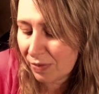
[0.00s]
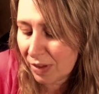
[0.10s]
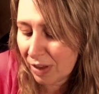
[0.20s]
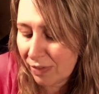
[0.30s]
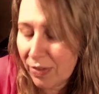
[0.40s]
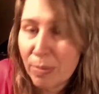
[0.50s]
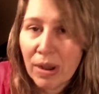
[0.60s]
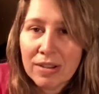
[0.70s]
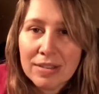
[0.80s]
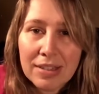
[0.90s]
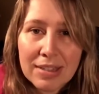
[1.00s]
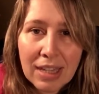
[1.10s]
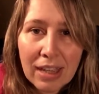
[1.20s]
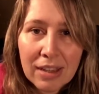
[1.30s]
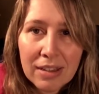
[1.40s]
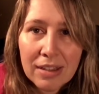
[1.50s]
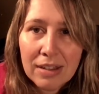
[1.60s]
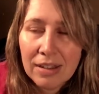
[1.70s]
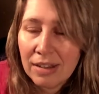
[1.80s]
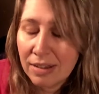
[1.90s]
full of apostasy.
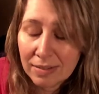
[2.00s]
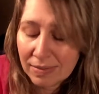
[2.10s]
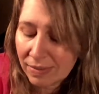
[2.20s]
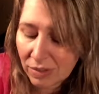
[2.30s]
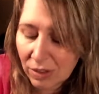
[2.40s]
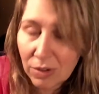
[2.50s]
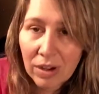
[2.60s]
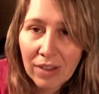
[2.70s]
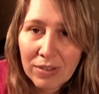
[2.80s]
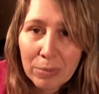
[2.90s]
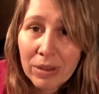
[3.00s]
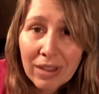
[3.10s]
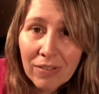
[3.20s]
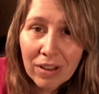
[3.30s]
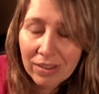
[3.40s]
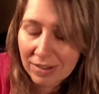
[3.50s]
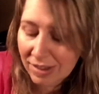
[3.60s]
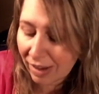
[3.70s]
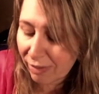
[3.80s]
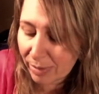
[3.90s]
You don't have to believe all this
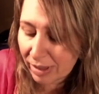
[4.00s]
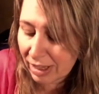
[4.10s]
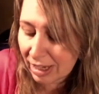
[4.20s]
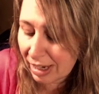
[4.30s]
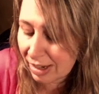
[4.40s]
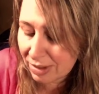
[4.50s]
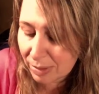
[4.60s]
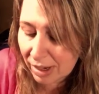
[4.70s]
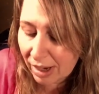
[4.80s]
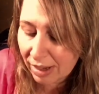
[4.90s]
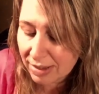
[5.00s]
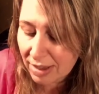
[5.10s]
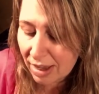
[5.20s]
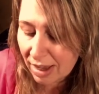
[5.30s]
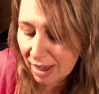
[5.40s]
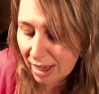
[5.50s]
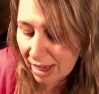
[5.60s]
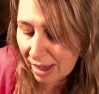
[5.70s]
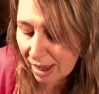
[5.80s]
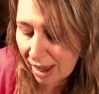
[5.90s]
stuff, but it is what it is.
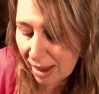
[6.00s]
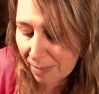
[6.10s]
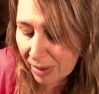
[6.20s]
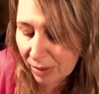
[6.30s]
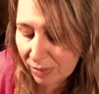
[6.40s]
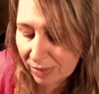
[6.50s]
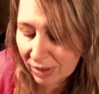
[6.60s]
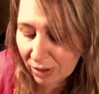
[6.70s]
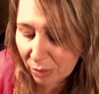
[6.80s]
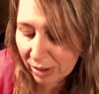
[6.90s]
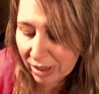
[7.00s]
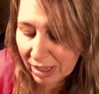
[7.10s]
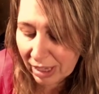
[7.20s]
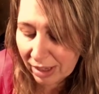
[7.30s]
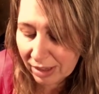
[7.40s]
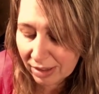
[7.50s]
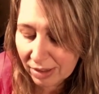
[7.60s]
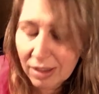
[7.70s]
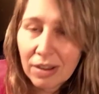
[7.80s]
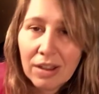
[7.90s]
Look, we're in the
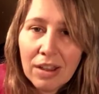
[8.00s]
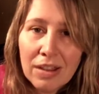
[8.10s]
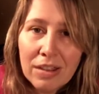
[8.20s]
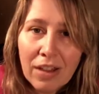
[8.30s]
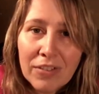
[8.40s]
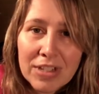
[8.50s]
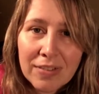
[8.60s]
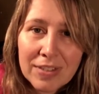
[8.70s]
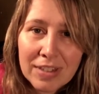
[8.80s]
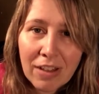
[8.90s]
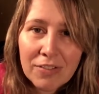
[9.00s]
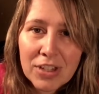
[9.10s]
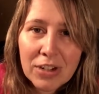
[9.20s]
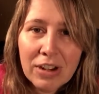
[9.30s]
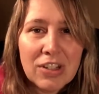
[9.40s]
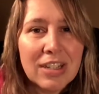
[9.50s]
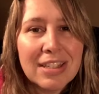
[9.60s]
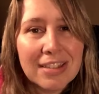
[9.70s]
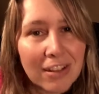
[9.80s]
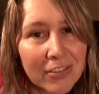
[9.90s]
lovers of self generation,
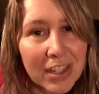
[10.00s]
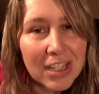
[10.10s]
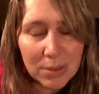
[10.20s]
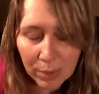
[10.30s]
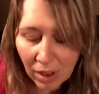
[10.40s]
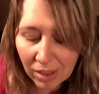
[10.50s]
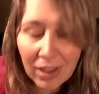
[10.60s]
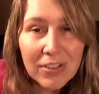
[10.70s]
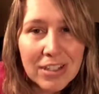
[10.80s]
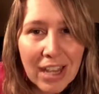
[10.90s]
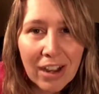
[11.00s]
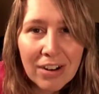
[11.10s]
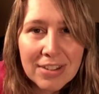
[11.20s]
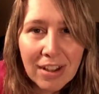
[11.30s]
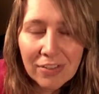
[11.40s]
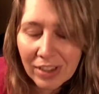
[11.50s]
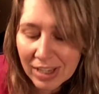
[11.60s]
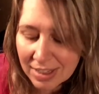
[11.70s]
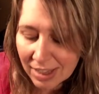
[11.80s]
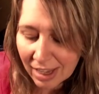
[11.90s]
selfies. We all love to take our
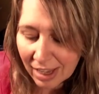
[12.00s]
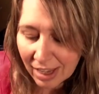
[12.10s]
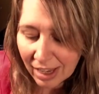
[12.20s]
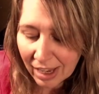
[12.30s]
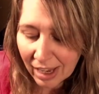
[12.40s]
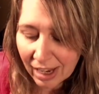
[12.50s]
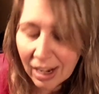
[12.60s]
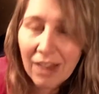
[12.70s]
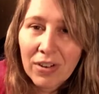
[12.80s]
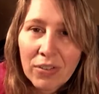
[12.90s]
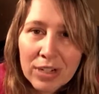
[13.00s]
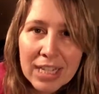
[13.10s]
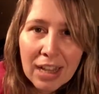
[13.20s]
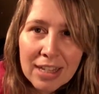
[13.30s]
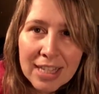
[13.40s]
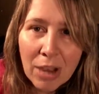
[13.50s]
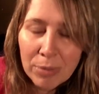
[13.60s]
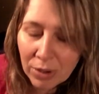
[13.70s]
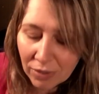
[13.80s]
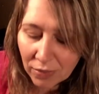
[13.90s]
selfies and have everyone tell us how
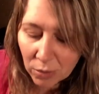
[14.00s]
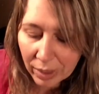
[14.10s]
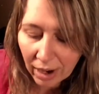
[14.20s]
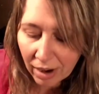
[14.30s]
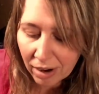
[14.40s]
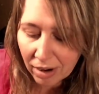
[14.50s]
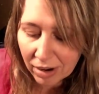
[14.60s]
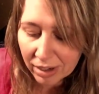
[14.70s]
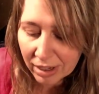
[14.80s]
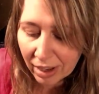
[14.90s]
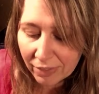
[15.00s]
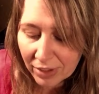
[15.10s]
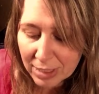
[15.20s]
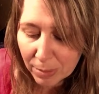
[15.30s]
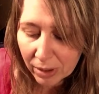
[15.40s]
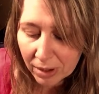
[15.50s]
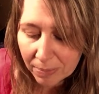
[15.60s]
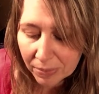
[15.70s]
beautiful we are on Facebook,